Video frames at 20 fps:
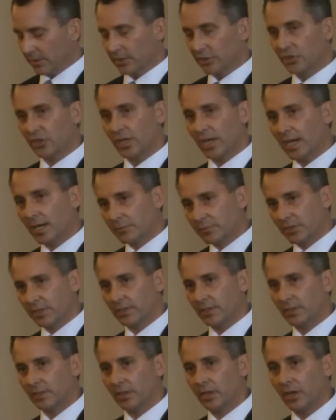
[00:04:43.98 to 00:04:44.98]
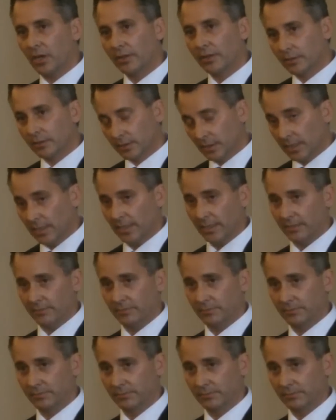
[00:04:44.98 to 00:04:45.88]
There are jobs here on the line.